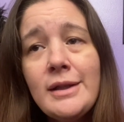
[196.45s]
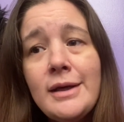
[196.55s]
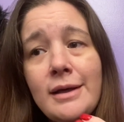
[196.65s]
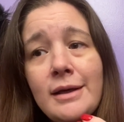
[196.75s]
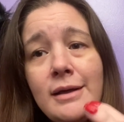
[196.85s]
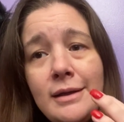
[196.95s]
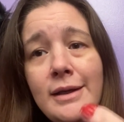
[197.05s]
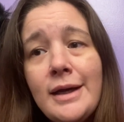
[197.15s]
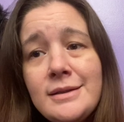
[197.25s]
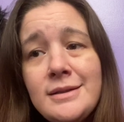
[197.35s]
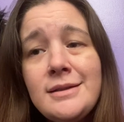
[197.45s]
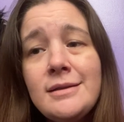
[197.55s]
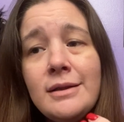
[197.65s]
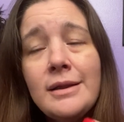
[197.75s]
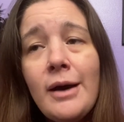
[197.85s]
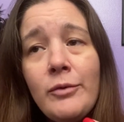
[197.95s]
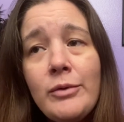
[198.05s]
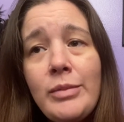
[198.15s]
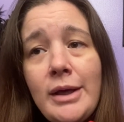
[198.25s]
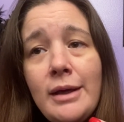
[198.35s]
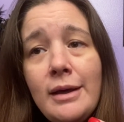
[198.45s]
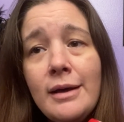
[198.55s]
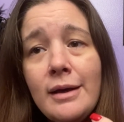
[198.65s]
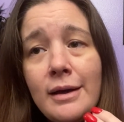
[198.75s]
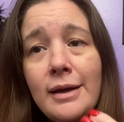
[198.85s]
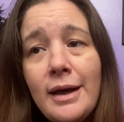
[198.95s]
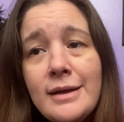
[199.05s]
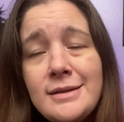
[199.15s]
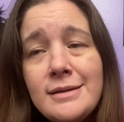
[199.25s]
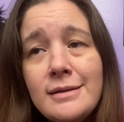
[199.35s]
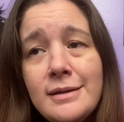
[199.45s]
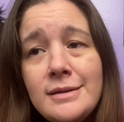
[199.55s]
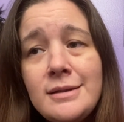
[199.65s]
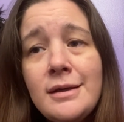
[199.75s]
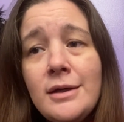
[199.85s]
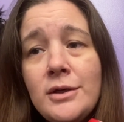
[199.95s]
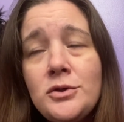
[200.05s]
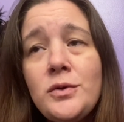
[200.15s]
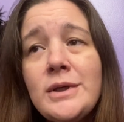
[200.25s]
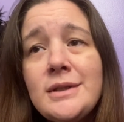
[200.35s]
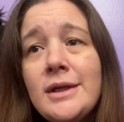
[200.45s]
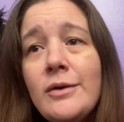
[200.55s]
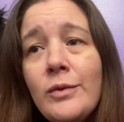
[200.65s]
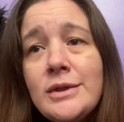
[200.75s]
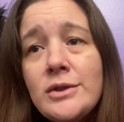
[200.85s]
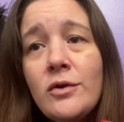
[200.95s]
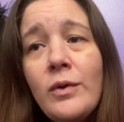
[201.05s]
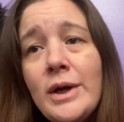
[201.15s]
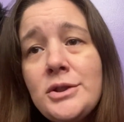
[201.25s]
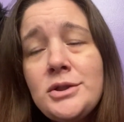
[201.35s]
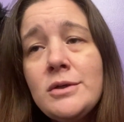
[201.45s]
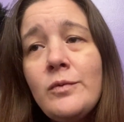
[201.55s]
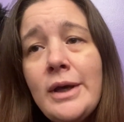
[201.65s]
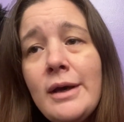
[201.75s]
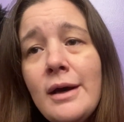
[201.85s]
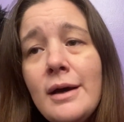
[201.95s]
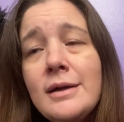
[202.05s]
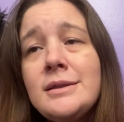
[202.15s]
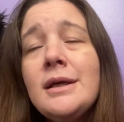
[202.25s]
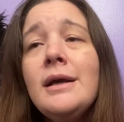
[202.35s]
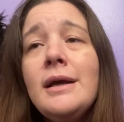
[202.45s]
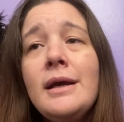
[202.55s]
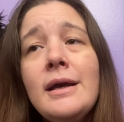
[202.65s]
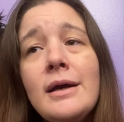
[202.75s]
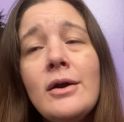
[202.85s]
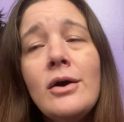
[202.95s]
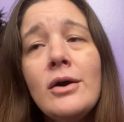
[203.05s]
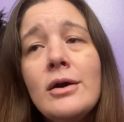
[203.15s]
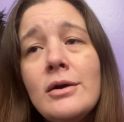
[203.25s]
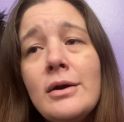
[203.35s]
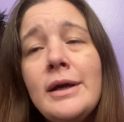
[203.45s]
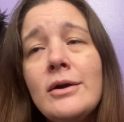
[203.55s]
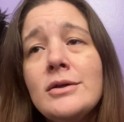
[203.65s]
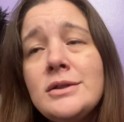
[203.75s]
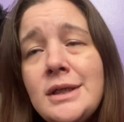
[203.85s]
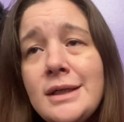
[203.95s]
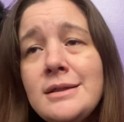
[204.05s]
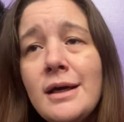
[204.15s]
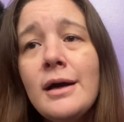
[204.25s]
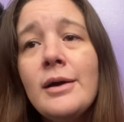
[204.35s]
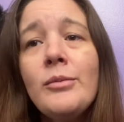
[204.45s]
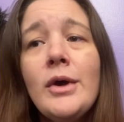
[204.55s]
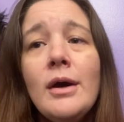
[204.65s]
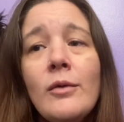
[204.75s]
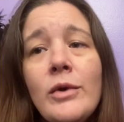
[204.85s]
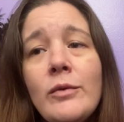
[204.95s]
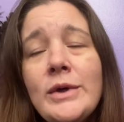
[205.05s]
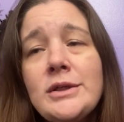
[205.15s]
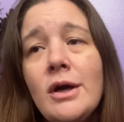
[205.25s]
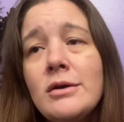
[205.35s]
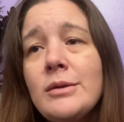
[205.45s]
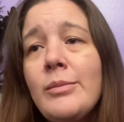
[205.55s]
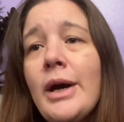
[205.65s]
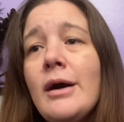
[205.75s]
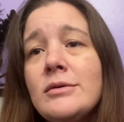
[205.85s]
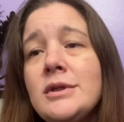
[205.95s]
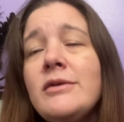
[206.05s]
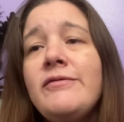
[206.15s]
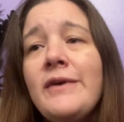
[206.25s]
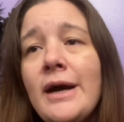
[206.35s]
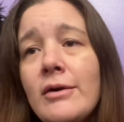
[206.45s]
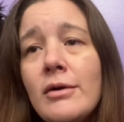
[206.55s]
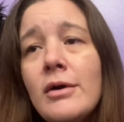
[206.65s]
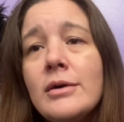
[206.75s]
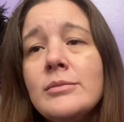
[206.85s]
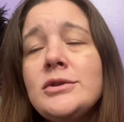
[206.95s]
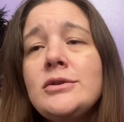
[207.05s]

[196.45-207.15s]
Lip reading: Like, yes, that would be an excellent choice, and it was a question we got in our tea time when we talked about firearms.